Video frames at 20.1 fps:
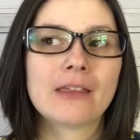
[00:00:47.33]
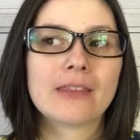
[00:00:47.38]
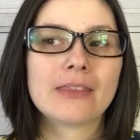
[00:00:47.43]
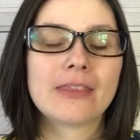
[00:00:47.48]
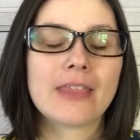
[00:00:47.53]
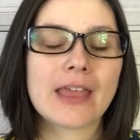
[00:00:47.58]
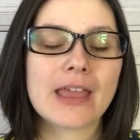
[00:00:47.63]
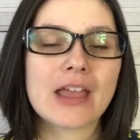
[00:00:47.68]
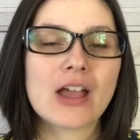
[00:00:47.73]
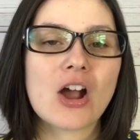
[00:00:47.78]

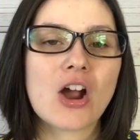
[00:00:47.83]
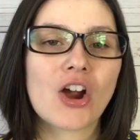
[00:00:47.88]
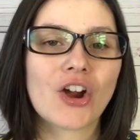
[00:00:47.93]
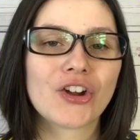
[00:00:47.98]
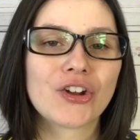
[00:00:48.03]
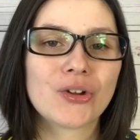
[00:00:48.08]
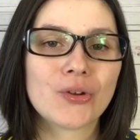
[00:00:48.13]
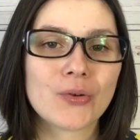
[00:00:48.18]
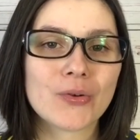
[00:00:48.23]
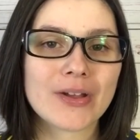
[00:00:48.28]
they
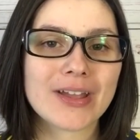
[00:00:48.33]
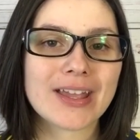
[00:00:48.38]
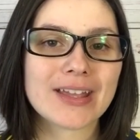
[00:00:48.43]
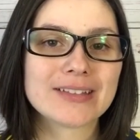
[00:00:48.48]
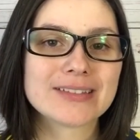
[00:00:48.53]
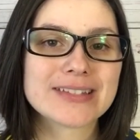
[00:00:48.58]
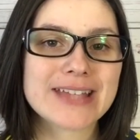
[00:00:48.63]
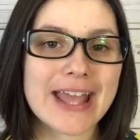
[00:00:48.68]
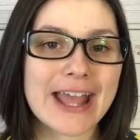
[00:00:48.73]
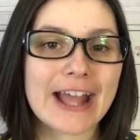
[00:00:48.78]
are
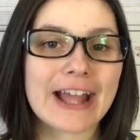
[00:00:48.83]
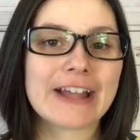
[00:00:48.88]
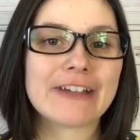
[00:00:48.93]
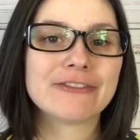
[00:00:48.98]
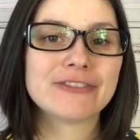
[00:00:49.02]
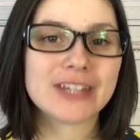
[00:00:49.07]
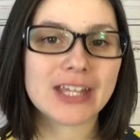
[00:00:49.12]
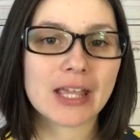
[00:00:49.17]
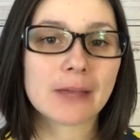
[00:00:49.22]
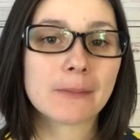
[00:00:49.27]
going to
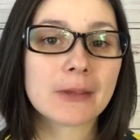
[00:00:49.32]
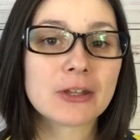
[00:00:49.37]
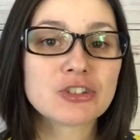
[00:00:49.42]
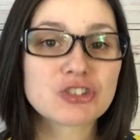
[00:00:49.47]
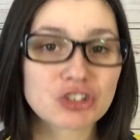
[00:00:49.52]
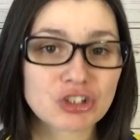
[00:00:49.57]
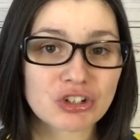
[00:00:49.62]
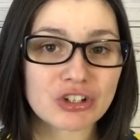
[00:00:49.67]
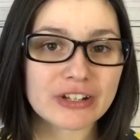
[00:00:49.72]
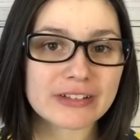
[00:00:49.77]
have
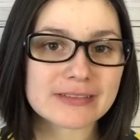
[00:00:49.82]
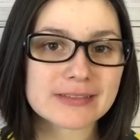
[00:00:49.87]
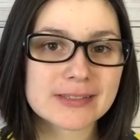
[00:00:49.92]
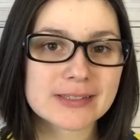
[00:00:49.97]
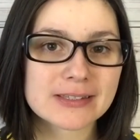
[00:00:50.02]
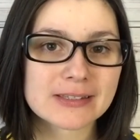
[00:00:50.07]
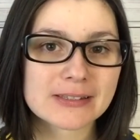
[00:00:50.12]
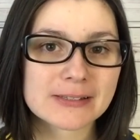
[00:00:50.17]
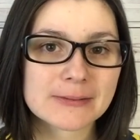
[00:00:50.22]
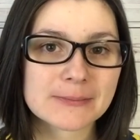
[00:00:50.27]
damaged
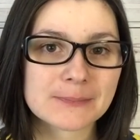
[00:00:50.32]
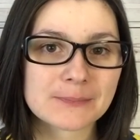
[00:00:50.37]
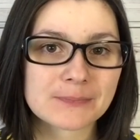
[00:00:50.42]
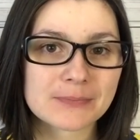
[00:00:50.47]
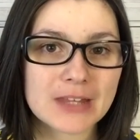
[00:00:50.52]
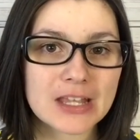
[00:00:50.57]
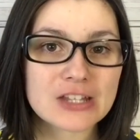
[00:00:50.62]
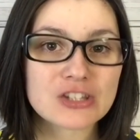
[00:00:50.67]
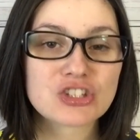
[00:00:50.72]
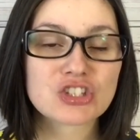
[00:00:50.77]
goods.
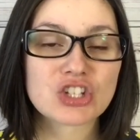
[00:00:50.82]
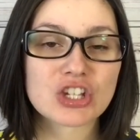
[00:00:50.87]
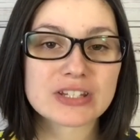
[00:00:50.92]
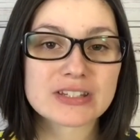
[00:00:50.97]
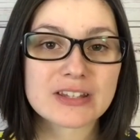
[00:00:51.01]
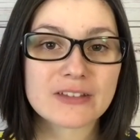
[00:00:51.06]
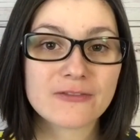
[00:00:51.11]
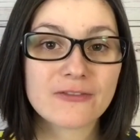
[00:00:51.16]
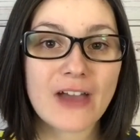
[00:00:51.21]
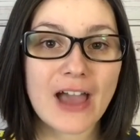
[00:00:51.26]
It's
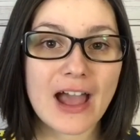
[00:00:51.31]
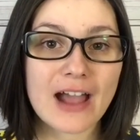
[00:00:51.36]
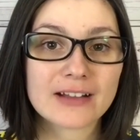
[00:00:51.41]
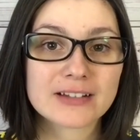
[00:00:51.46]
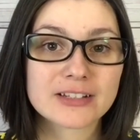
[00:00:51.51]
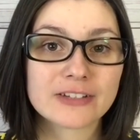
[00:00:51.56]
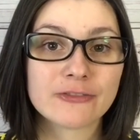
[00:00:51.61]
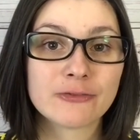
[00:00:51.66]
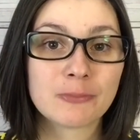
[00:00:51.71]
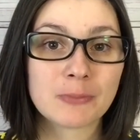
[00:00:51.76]
just a
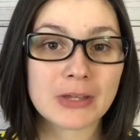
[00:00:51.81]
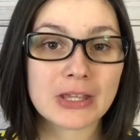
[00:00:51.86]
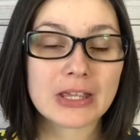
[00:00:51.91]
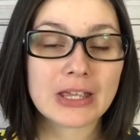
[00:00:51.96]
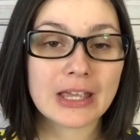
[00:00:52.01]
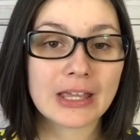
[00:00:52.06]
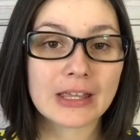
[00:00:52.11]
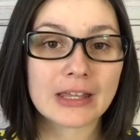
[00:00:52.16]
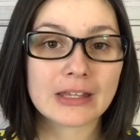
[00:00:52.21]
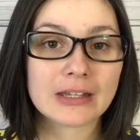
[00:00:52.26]
fact of
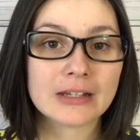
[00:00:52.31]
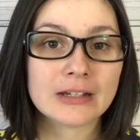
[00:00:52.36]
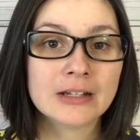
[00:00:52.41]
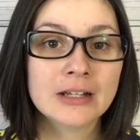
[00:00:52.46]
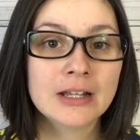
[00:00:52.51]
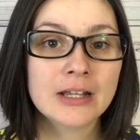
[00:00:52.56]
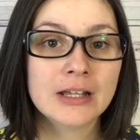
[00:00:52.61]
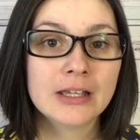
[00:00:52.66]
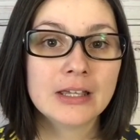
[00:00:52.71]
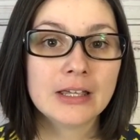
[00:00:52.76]
being in
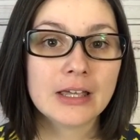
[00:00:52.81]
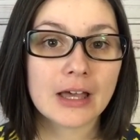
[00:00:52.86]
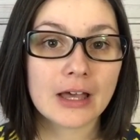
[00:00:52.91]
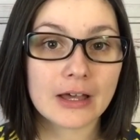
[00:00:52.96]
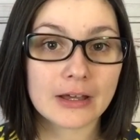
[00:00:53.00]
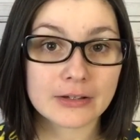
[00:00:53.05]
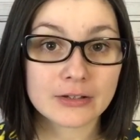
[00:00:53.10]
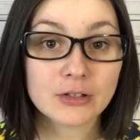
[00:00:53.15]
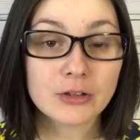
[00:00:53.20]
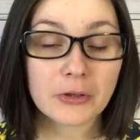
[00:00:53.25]

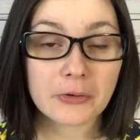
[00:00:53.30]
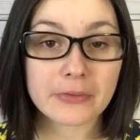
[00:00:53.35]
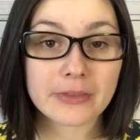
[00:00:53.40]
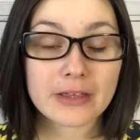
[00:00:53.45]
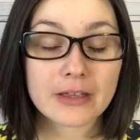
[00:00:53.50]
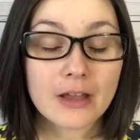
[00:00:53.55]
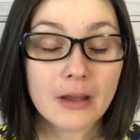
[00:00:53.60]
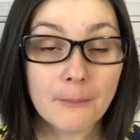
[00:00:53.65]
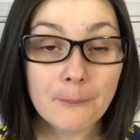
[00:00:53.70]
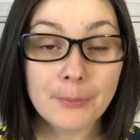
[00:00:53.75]
a
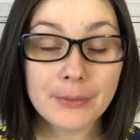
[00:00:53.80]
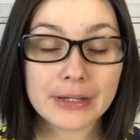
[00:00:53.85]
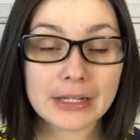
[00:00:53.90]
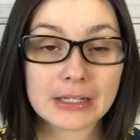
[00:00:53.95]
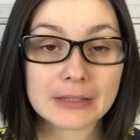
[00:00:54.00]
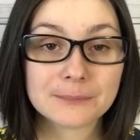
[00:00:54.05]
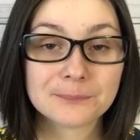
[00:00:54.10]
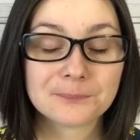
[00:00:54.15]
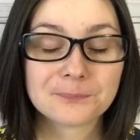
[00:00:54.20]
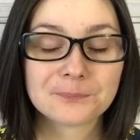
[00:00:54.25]
clothing company.